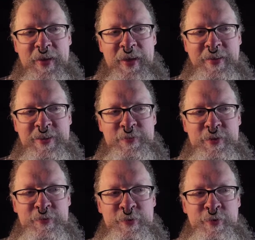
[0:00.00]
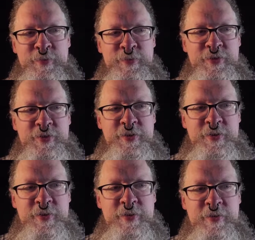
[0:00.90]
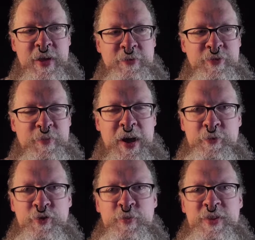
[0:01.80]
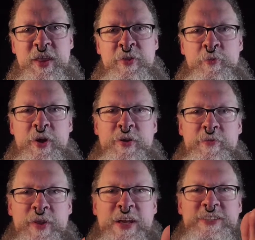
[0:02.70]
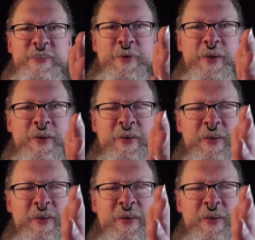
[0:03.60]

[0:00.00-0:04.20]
some of the rooms, like with my room and the, and the one next to me,